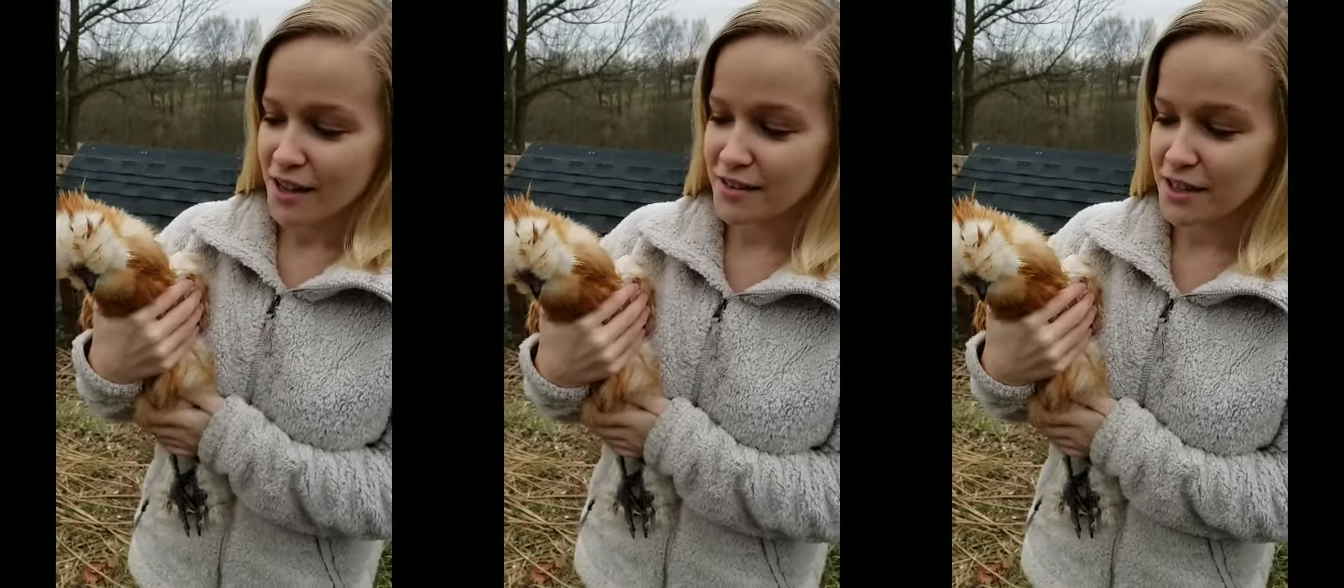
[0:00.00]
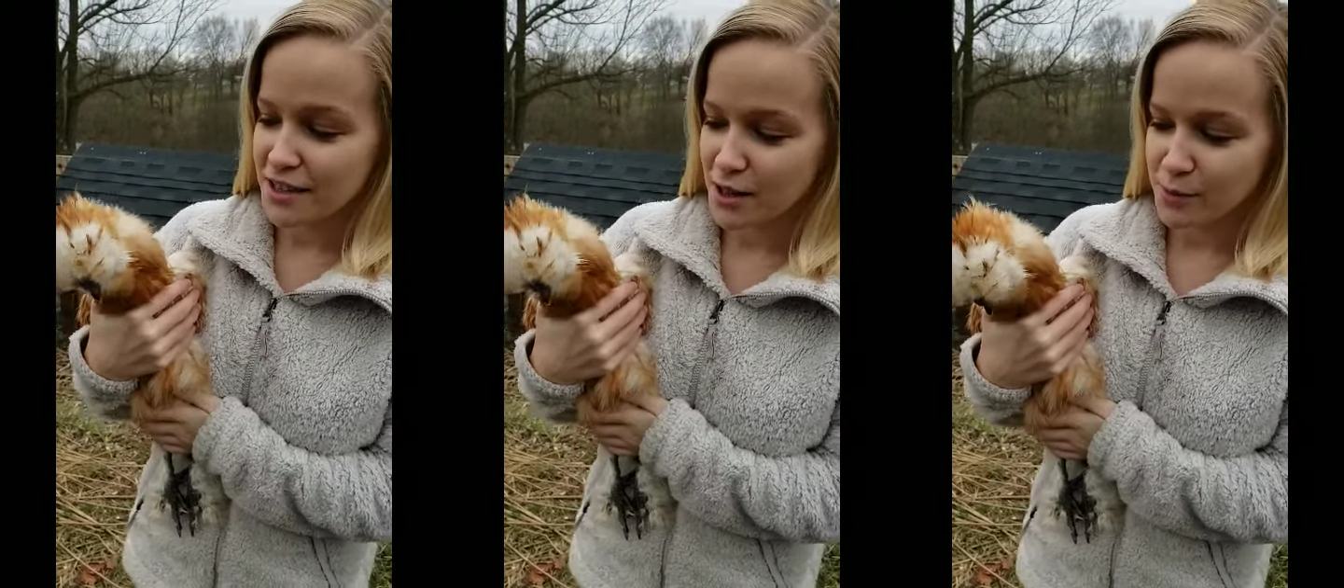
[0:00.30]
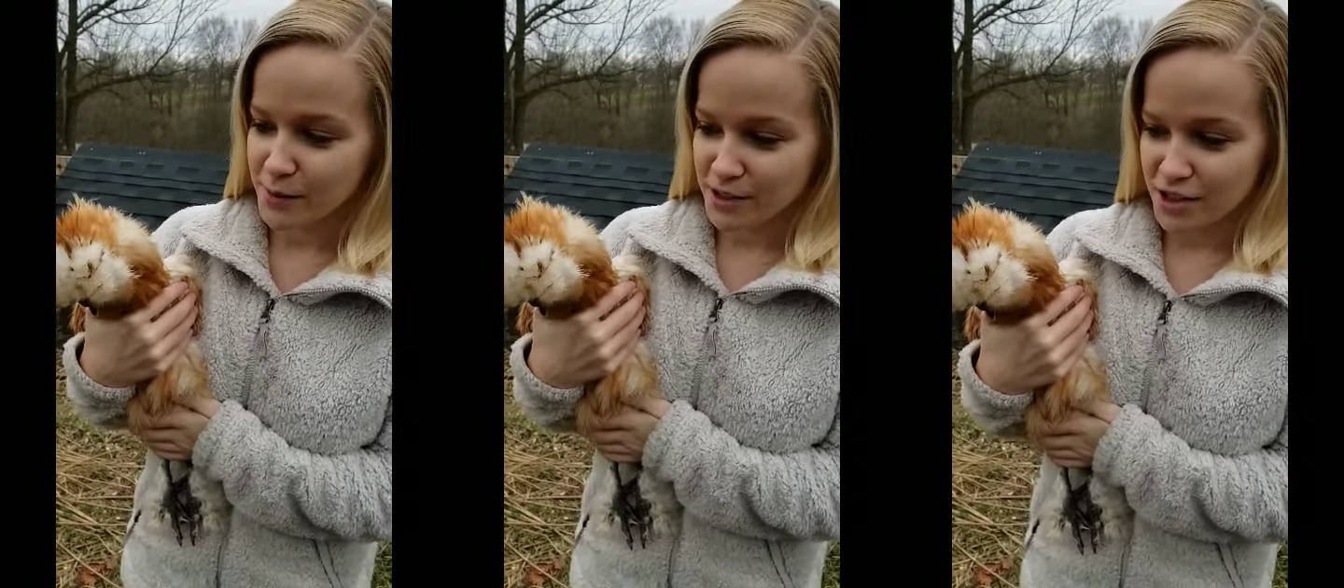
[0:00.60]
Uh, they did
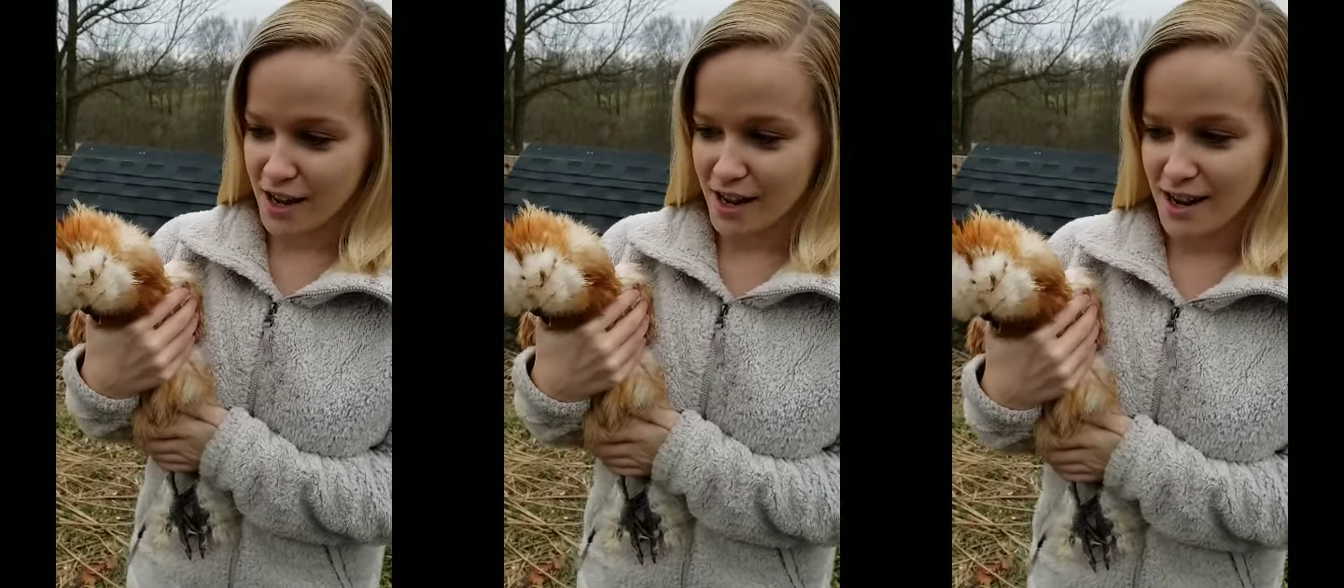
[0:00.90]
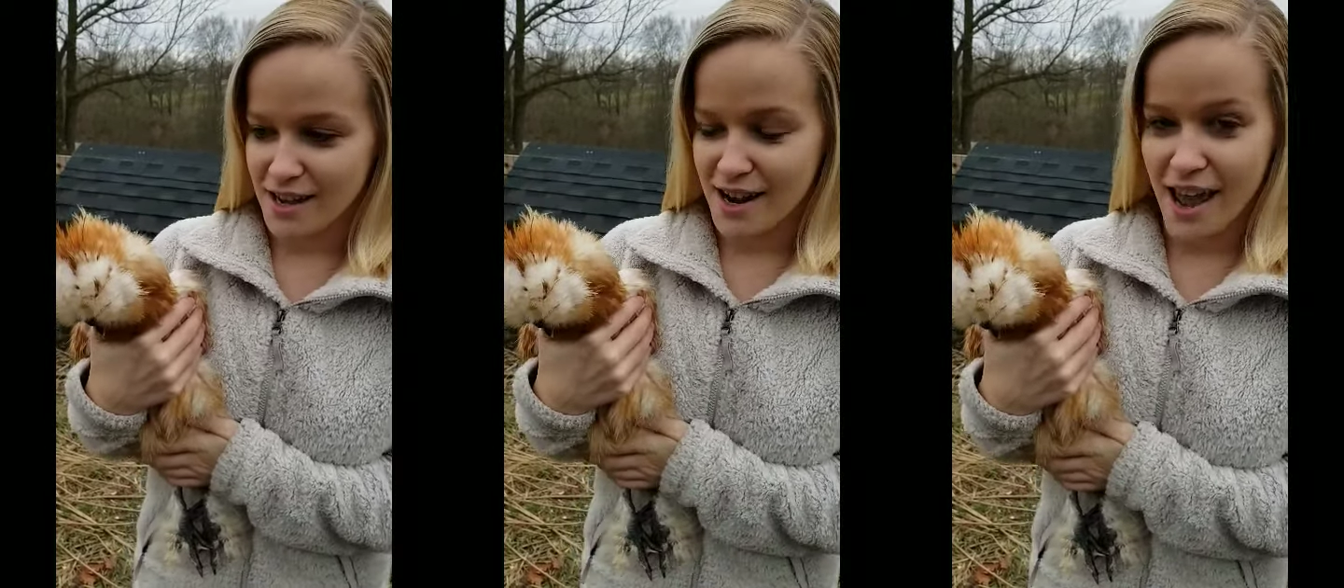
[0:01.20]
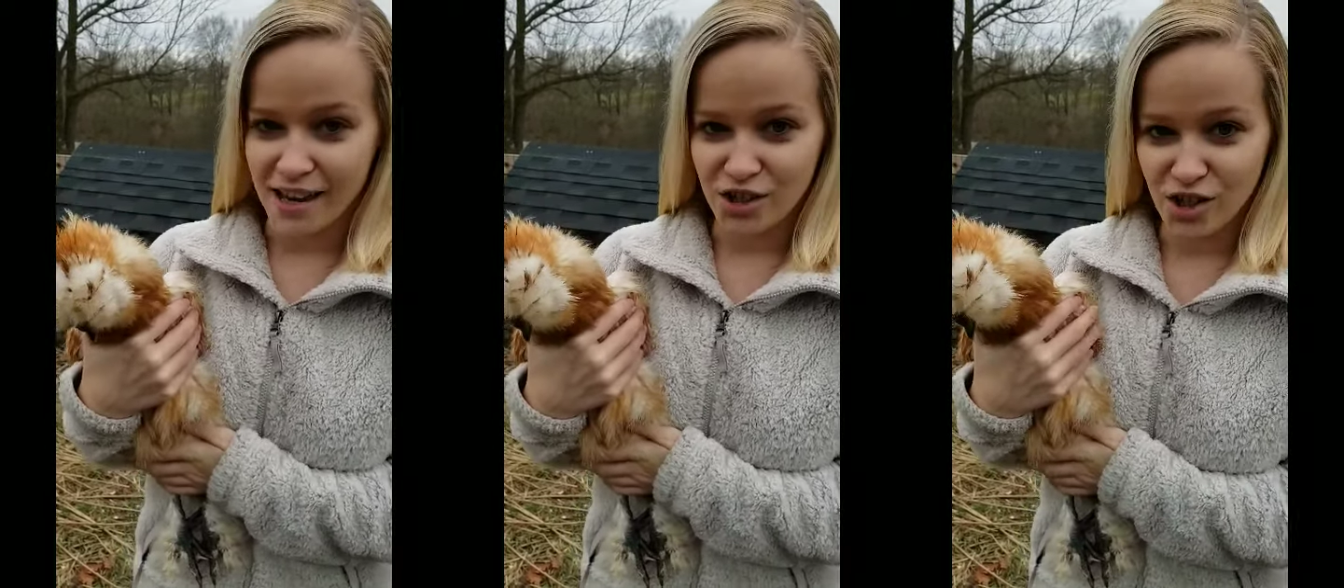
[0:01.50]
originate in
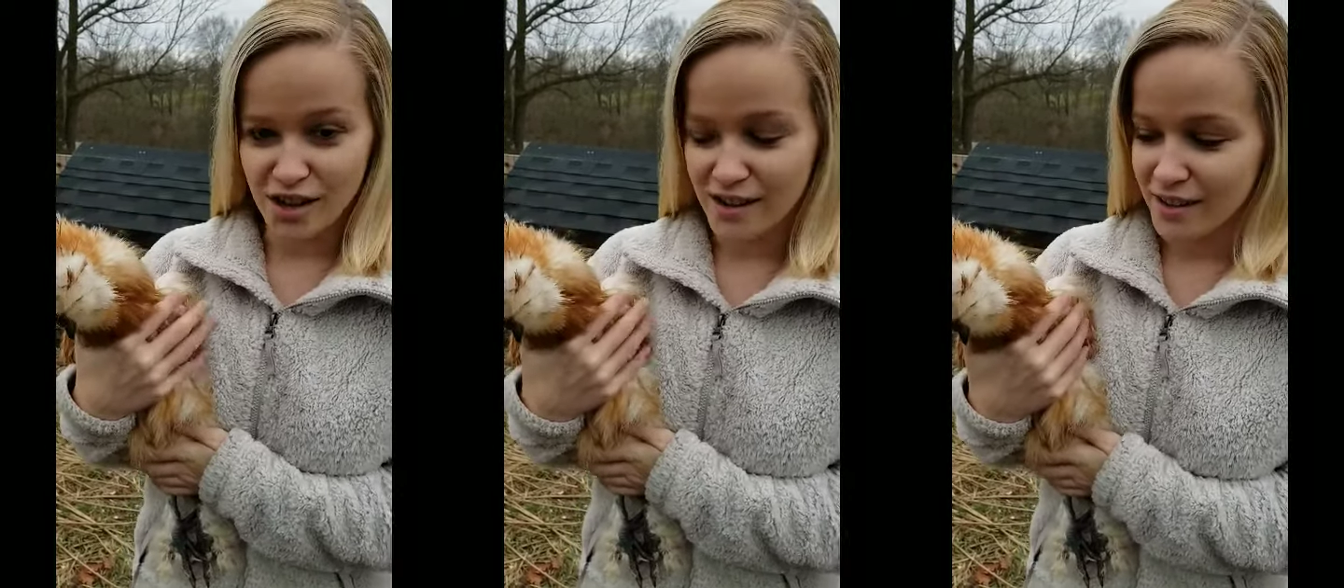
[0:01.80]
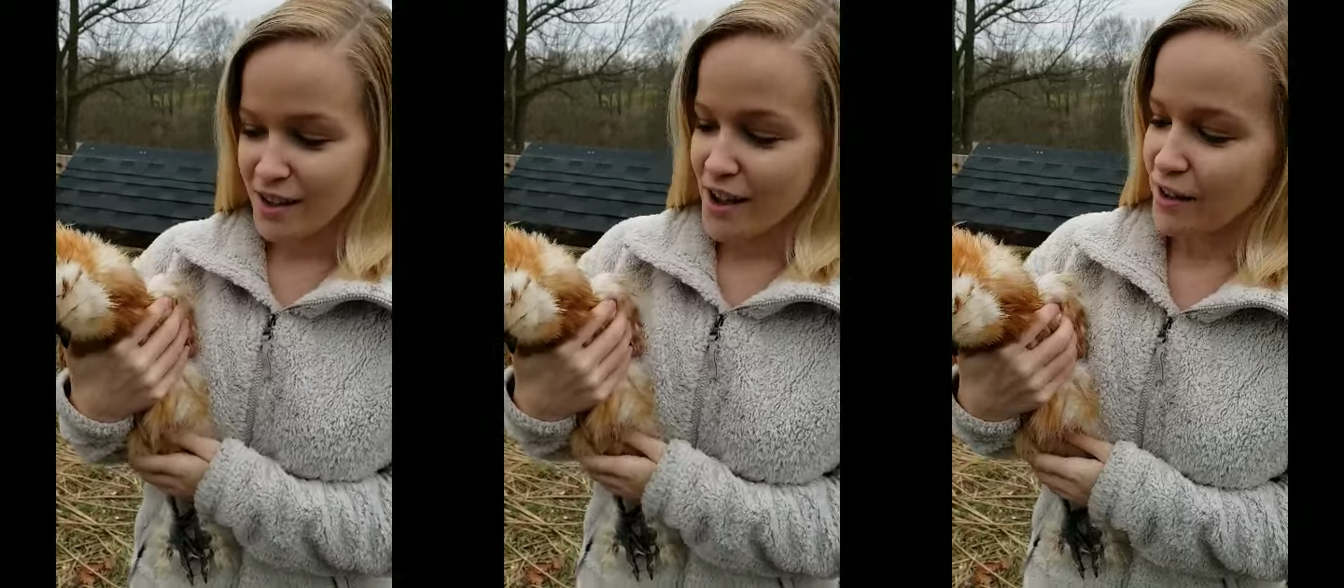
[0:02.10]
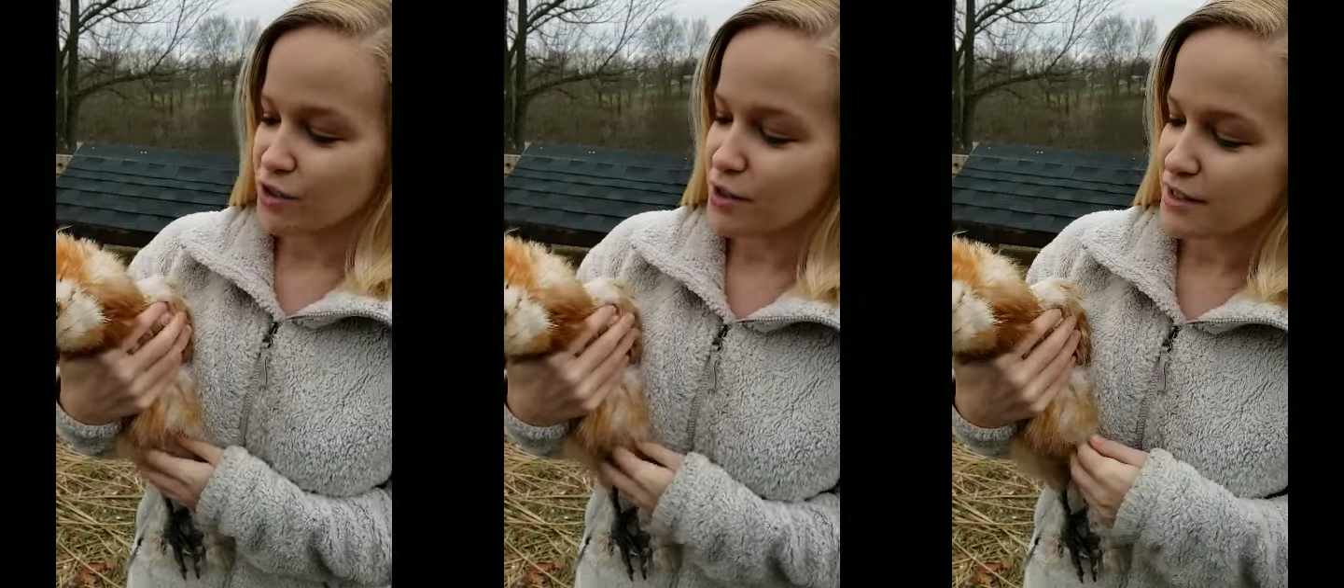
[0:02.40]
Asia.
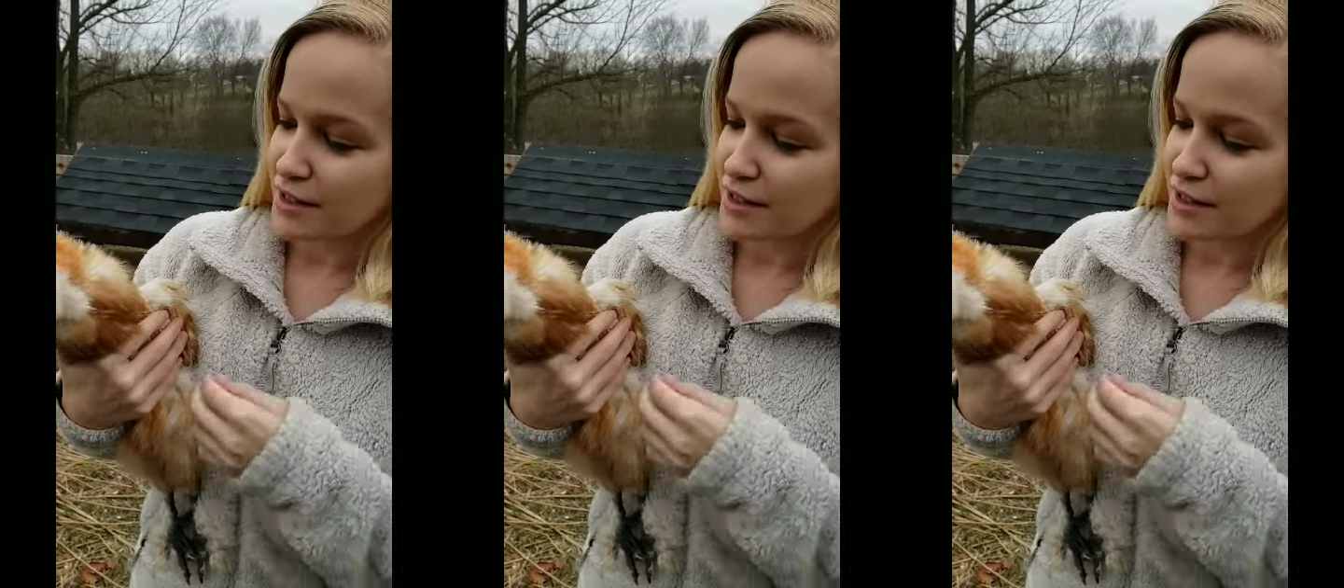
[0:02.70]
You can